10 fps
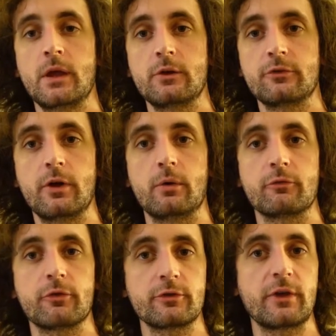So
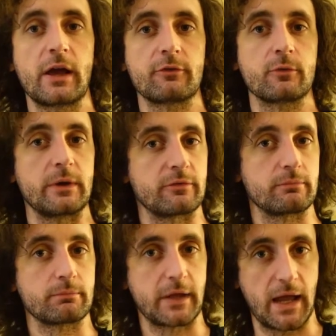first off, we have
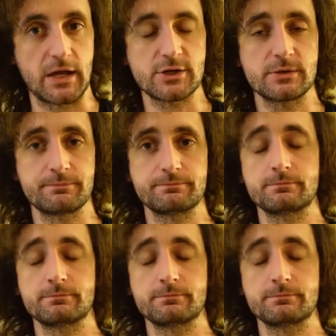cash,